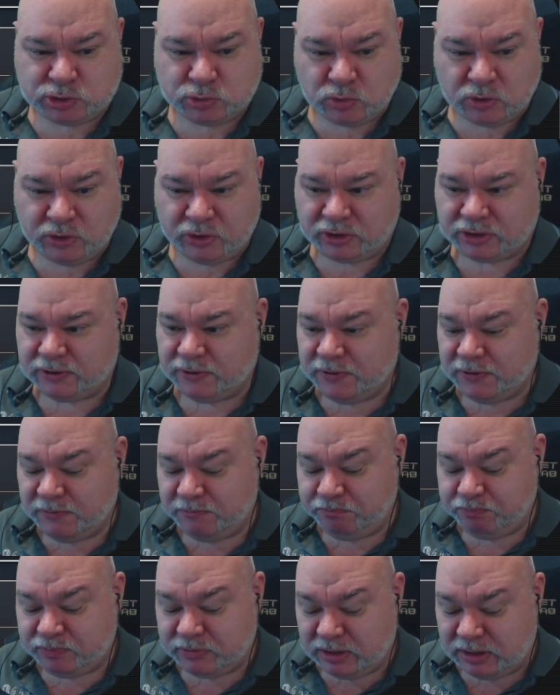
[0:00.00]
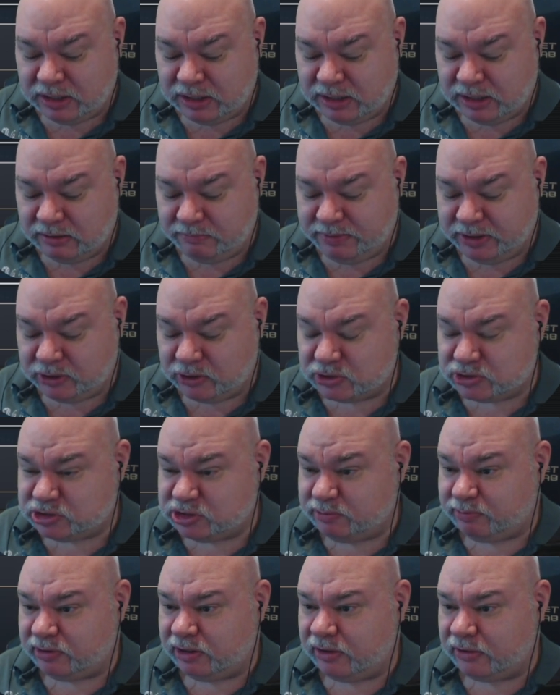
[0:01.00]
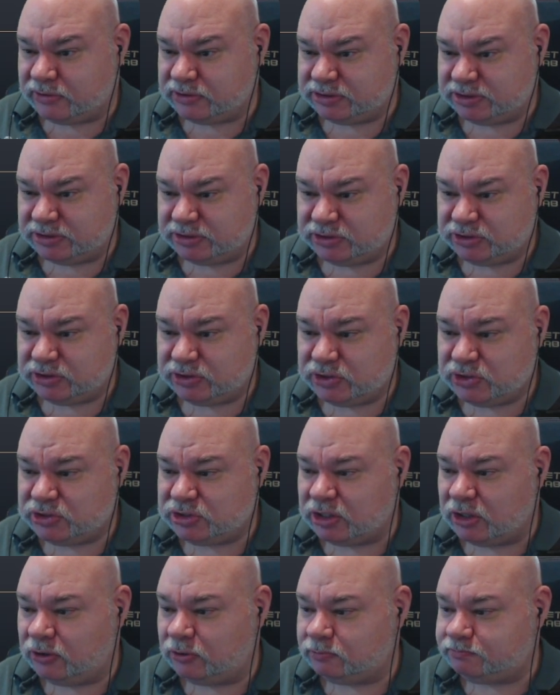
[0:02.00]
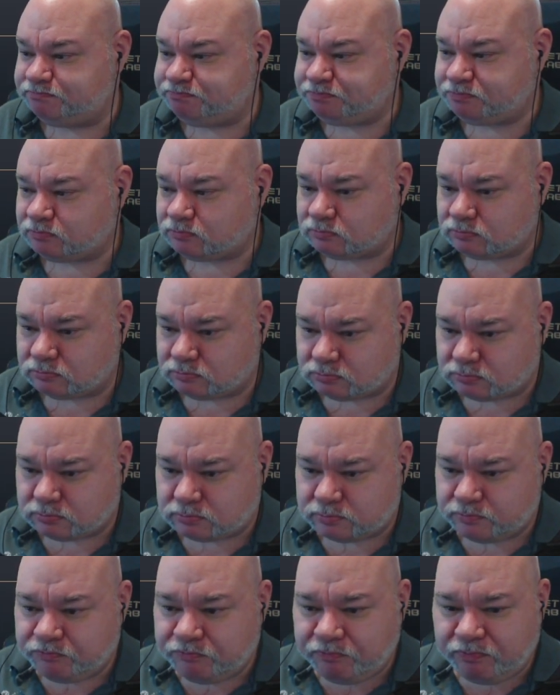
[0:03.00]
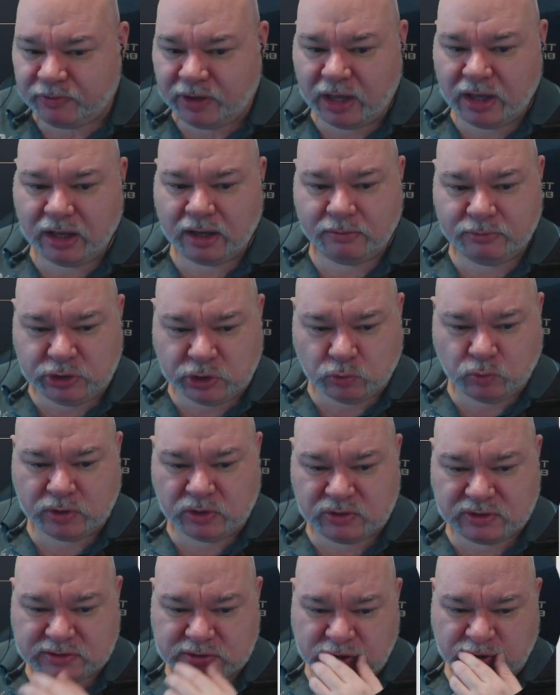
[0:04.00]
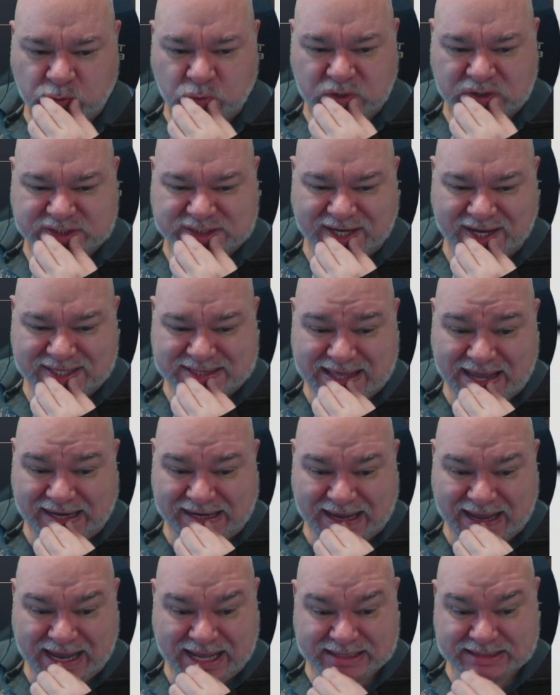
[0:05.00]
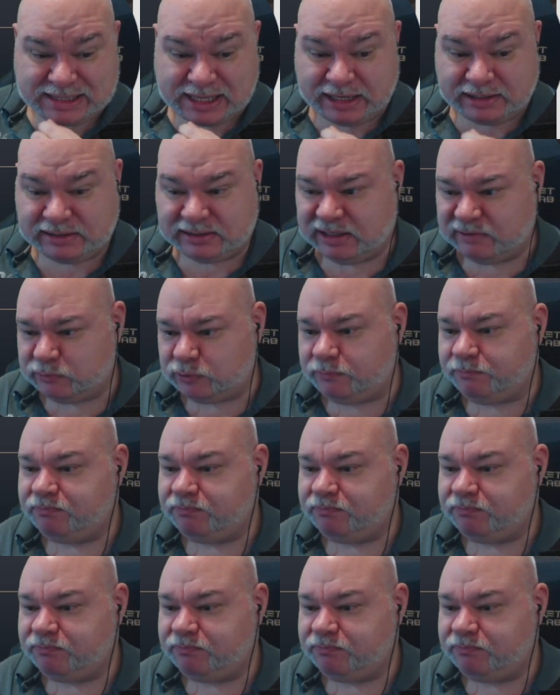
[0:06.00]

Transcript: work because of the prerequisites. So you will take that at that level.